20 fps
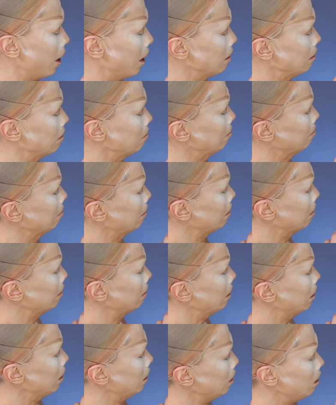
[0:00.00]
but
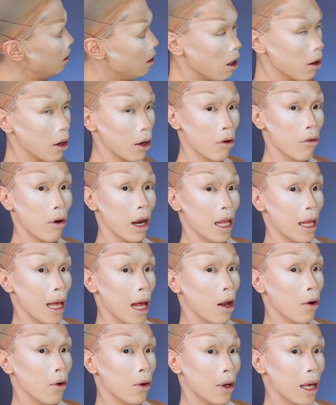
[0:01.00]
not a great
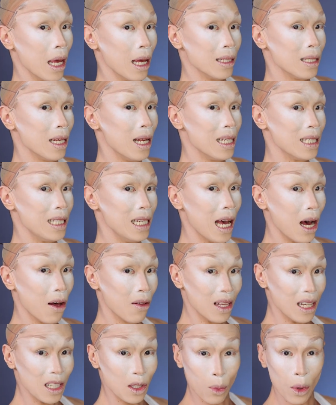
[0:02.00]
yellow. Okay, so let's see how
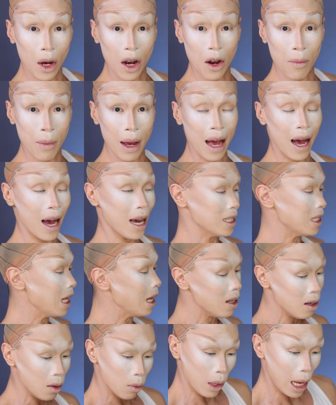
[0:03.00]
these work on my eyes.
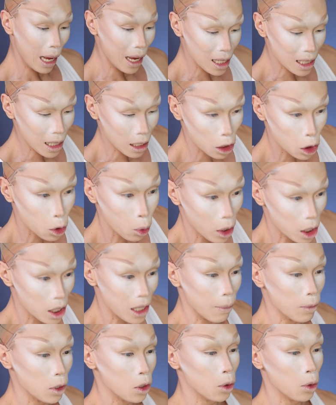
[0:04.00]
I guess I'll swatch
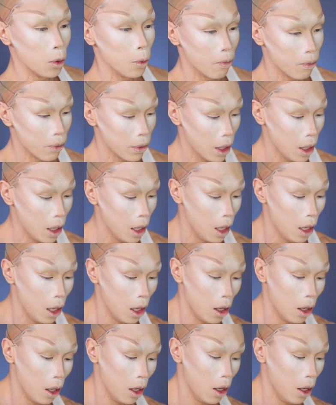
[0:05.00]
them too.
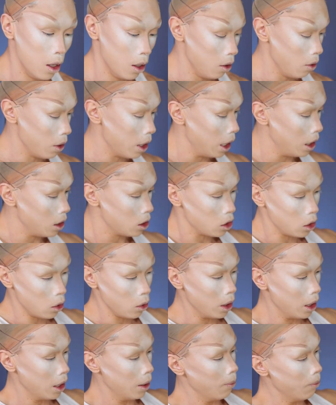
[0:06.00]
Okay,
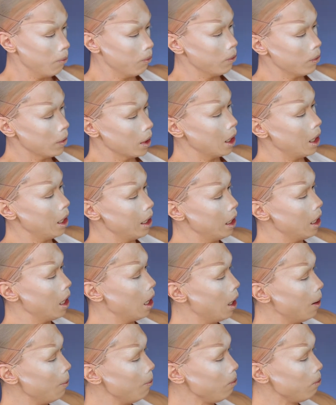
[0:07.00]
so clean
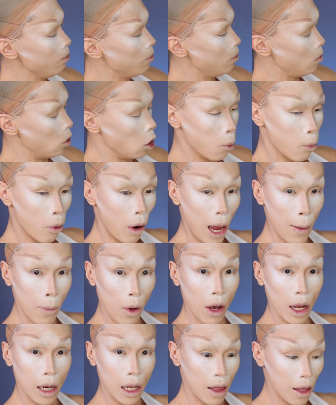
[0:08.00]
arm. No primer
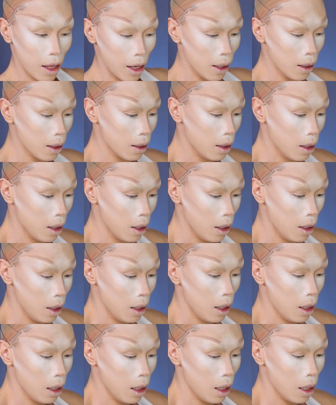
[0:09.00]
or anything.
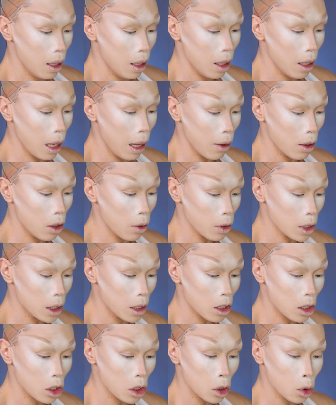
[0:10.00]
I'm gonna
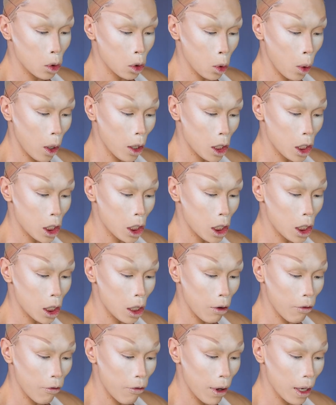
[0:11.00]
swatch
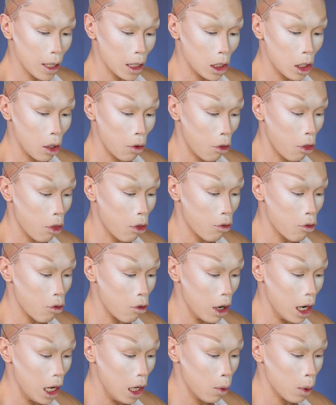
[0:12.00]
the first
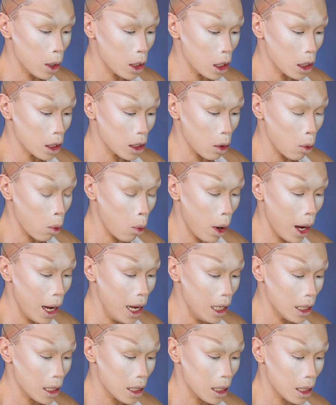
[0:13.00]
three, which is the
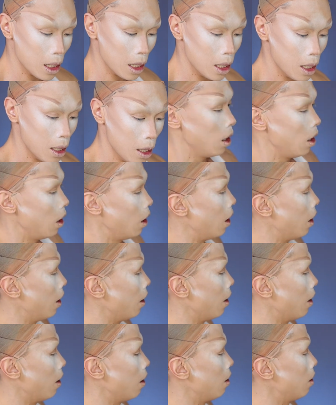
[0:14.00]
white,
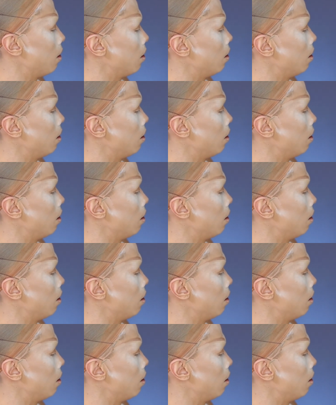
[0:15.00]
the